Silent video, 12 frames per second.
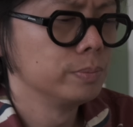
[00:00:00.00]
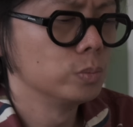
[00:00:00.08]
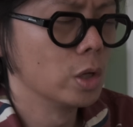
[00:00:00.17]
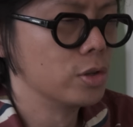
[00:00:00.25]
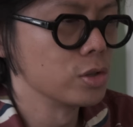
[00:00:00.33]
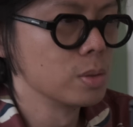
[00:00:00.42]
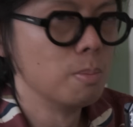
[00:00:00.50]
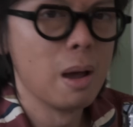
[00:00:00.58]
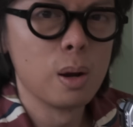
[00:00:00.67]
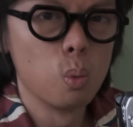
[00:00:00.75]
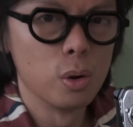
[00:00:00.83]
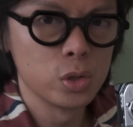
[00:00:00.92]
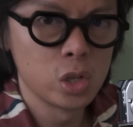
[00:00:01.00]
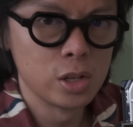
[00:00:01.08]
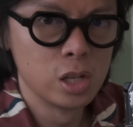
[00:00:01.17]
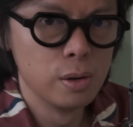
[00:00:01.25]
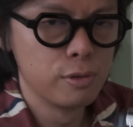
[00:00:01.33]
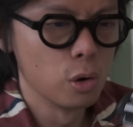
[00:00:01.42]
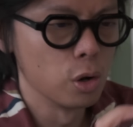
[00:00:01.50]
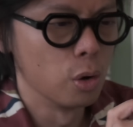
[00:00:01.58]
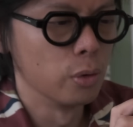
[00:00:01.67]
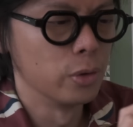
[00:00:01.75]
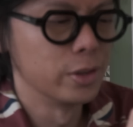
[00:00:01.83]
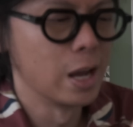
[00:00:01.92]
it doesn't matter what setting you've got it
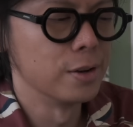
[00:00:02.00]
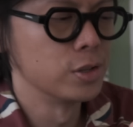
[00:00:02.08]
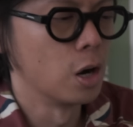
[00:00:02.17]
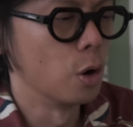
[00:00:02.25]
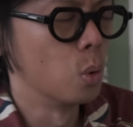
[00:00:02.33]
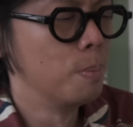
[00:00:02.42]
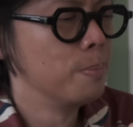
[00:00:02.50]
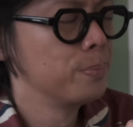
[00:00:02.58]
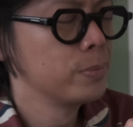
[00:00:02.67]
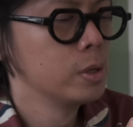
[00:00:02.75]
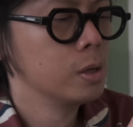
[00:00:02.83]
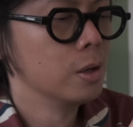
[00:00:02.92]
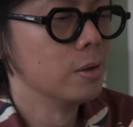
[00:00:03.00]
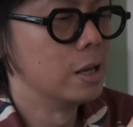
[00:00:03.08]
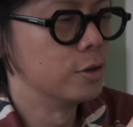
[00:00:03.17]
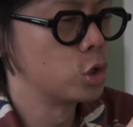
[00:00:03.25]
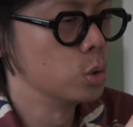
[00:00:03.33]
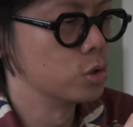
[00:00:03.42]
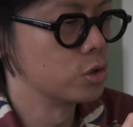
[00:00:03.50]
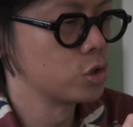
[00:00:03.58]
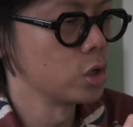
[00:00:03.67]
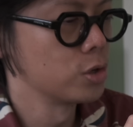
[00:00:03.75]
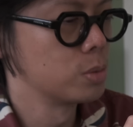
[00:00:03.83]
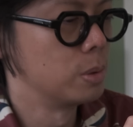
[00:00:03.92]
on that dial, it chooses the
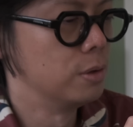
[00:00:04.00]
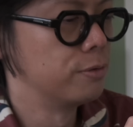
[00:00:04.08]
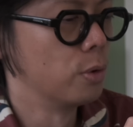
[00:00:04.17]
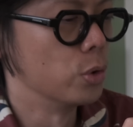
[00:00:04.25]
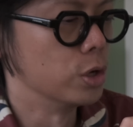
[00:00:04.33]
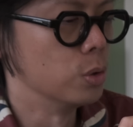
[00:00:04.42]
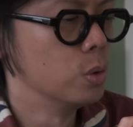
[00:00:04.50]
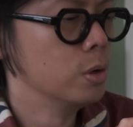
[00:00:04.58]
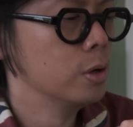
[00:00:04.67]
shutter speed for you.